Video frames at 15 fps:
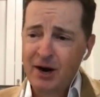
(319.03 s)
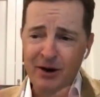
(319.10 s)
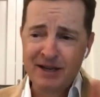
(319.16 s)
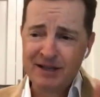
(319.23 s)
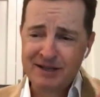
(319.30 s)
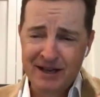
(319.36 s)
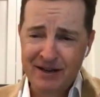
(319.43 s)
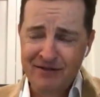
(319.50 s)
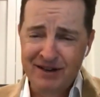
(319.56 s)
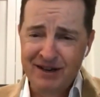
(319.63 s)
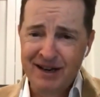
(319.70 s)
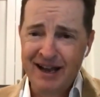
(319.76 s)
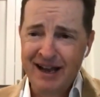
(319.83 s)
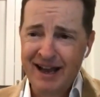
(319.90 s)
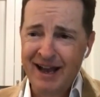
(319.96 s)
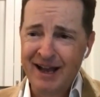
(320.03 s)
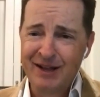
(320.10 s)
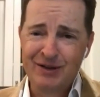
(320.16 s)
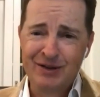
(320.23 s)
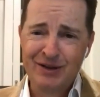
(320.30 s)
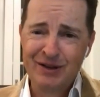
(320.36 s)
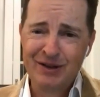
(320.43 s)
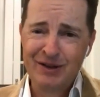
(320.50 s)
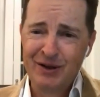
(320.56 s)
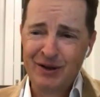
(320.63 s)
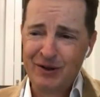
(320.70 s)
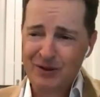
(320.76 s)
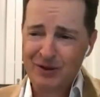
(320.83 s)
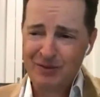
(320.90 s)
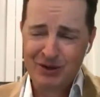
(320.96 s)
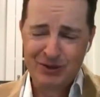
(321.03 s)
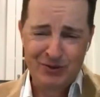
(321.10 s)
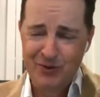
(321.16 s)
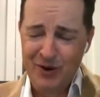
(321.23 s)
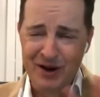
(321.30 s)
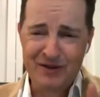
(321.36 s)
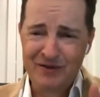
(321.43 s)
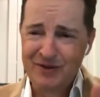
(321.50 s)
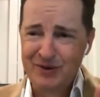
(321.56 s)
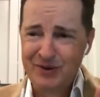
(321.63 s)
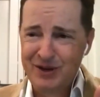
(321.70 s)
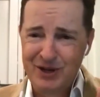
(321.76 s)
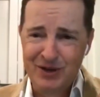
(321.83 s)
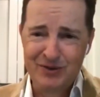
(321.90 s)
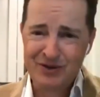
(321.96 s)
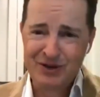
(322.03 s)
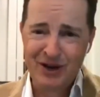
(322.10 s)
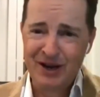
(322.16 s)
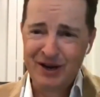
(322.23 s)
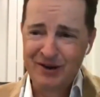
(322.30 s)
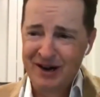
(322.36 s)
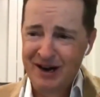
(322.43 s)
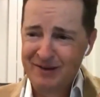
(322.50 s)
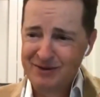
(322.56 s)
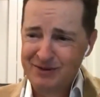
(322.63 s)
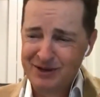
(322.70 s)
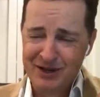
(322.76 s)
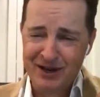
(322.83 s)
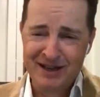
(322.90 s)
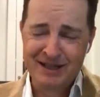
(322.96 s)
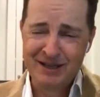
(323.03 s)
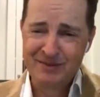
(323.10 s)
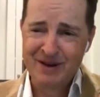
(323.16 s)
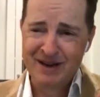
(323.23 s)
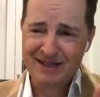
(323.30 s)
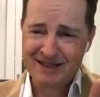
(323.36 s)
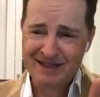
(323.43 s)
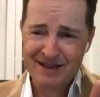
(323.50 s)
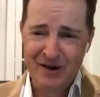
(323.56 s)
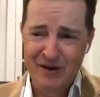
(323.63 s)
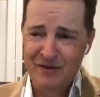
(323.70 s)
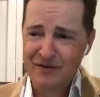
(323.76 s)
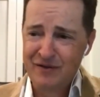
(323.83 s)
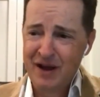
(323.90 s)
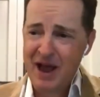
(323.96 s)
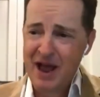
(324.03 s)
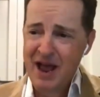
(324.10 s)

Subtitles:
Area 7 had the most wonderful cute diagrams, which I did myself.